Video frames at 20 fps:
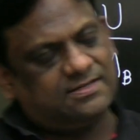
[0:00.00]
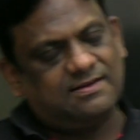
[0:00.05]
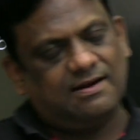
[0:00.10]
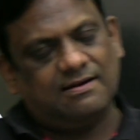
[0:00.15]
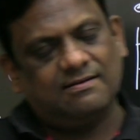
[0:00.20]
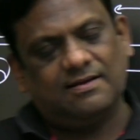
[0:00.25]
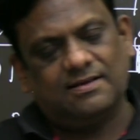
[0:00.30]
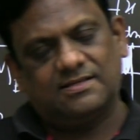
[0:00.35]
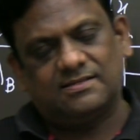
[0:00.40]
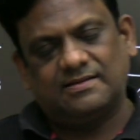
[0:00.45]

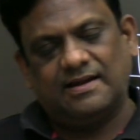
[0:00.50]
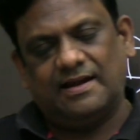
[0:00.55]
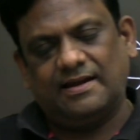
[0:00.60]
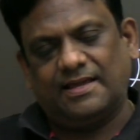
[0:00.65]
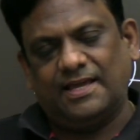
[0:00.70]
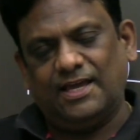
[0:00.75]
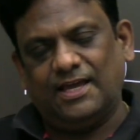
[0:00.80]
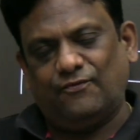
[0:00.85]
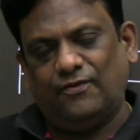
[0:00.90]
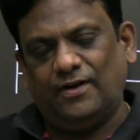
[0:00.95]
understand
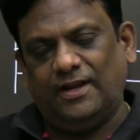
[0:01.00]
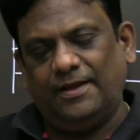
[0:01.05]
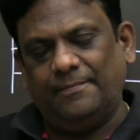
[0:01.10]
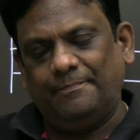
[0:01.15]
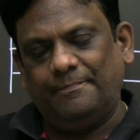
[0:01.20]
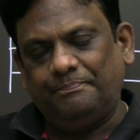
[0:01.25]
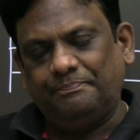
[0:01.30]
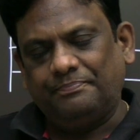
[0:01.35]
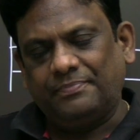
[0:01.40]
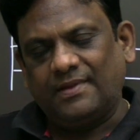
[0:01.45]
carefully.
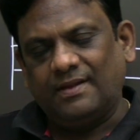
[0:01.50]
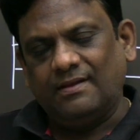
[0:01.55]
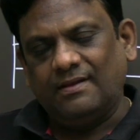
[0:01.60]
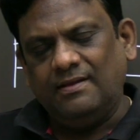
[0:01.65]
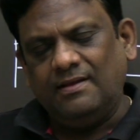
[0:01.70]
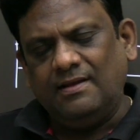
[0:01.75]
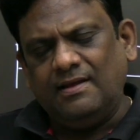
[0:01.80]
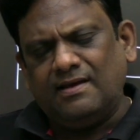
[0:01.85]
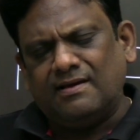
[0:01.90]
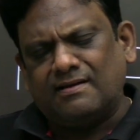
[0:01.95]

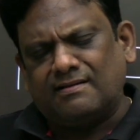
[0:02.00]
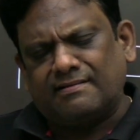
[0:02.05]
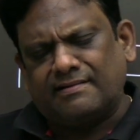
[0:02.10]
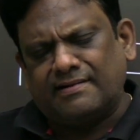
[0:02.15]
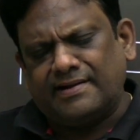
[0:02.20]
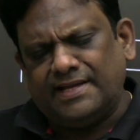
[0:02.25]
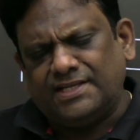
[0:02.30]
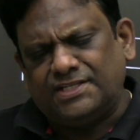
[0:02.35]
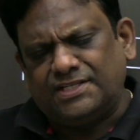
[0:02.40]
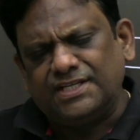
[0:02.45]

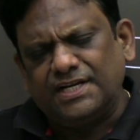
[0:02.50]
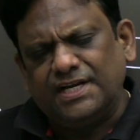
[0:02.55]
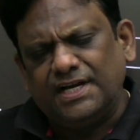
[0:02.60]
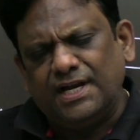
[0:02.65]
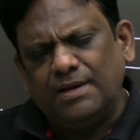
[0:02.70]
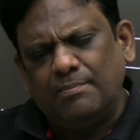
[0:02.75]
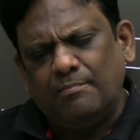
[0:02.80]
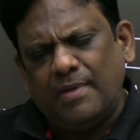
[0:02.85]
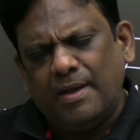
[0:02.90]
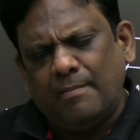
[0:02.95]

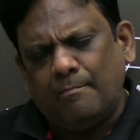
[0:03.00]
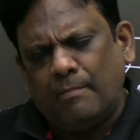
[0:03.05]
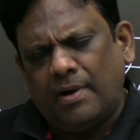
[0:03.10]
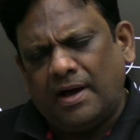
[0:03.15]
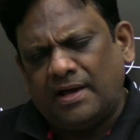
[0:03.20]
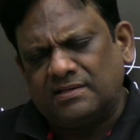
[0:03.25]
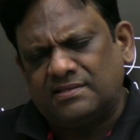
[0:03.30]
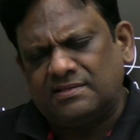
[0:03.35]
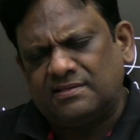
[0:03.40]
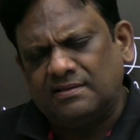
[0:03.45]
Rigid
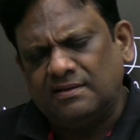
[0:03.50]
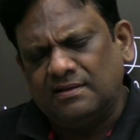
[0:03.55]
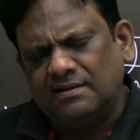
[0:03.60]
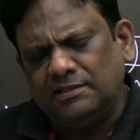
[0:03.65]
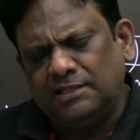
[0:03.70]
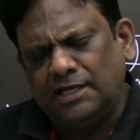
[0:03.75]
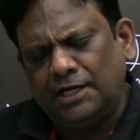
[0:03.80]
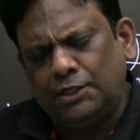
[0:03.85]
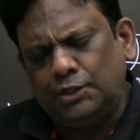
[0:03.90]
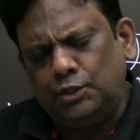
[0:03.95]
members,
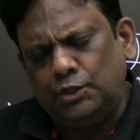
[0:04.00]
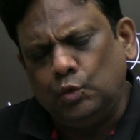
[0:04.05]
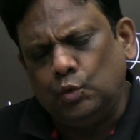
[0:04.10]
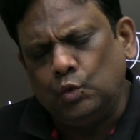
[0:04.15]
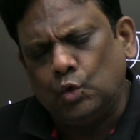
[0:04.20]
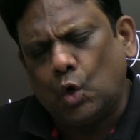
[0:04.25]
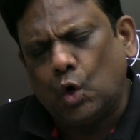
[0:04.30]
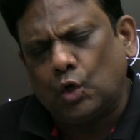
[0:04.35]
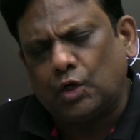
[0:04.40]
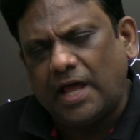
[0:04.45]
they do
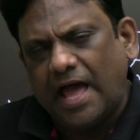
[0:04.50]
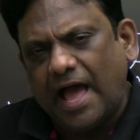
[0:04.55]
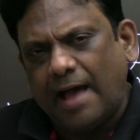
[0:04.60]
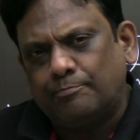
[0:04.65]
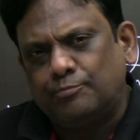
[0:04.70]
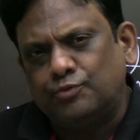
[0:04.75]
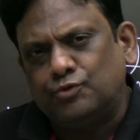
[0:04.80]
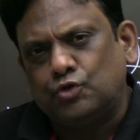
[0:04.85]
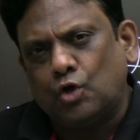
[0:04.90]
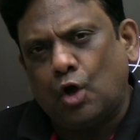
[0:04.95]
not
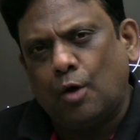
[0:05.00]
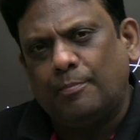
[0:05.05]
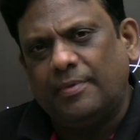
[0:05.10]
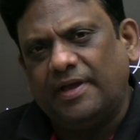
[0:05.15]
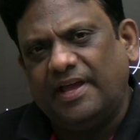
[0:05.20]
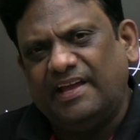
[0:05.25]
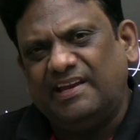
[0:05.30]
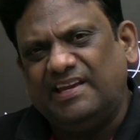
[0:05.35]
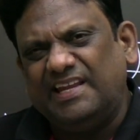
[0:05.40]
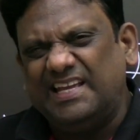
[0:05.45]
absorb
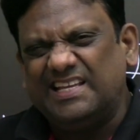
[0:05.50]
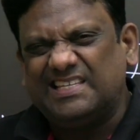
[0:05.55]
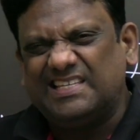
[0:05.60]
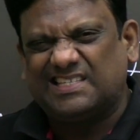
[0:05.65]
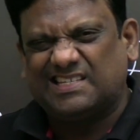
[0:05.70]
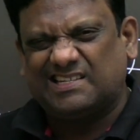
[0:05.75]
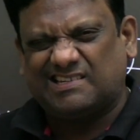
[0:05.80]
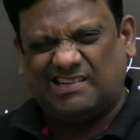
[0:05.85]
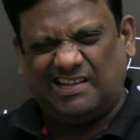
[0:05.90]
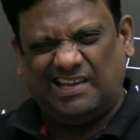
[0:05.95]
any
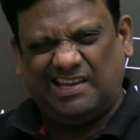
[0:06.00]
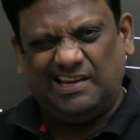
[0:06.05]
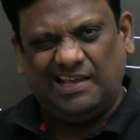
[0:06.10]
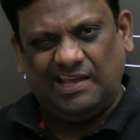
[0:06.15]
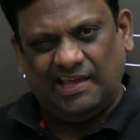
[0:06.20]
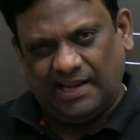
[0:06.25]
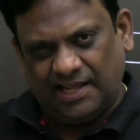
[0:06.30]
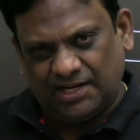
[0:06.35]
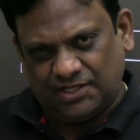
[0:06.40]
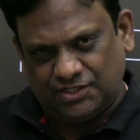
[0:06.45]
strain
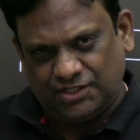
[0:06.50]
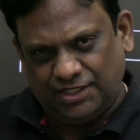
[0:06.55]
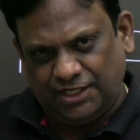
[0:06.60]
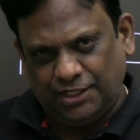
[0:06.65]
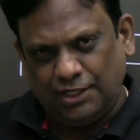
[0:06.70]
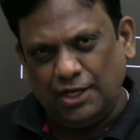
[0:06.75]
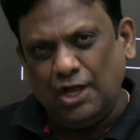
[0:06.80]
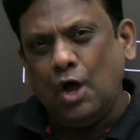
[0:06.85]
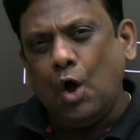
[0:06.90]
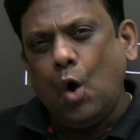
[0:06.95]

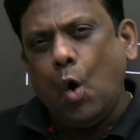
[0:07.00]
energy.